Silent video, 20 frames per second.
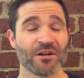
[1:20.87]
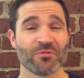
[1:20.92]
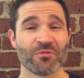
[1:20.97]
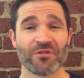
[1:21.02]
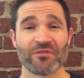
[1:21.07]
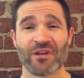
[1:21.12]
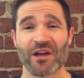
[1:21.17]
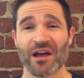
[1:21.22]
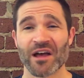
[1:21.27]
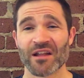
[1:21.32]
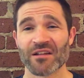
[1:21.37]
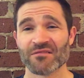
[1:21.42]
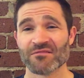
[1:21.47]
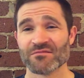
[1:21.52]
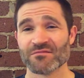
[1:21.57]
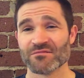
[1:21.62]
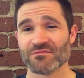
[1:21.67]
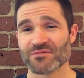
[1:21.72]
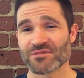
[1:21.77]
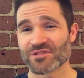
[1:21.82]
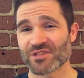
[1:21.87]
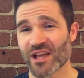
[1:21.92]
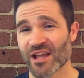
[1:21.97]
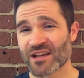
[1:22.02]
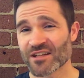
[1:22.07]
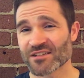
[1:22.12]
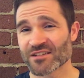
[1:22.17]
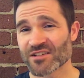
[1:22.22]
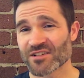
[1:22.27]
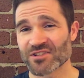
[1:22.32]
we've got
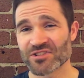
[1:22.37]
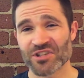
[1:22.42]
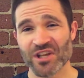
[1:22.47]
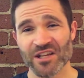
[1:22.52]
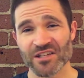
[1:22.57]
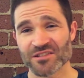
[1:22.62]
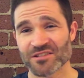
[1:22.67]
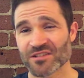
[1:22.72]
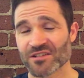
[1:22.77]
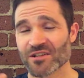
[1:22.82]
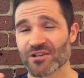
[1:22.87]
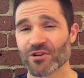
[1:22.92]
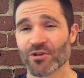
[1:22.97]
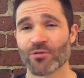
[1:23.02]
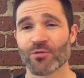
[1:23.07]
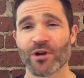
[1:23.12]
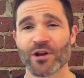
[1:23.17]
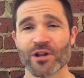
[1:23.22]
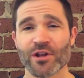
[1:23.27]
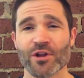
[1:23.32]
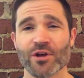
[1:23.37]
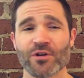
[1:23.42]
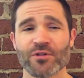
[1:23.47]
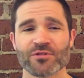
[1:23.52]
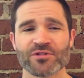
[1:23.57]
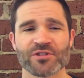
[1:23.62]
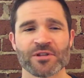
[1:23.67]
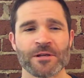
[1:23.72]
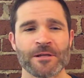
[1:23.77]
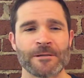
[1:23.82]
sinus congestion or runny
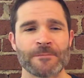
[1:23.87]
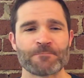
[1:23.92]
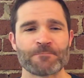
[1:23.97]
nose.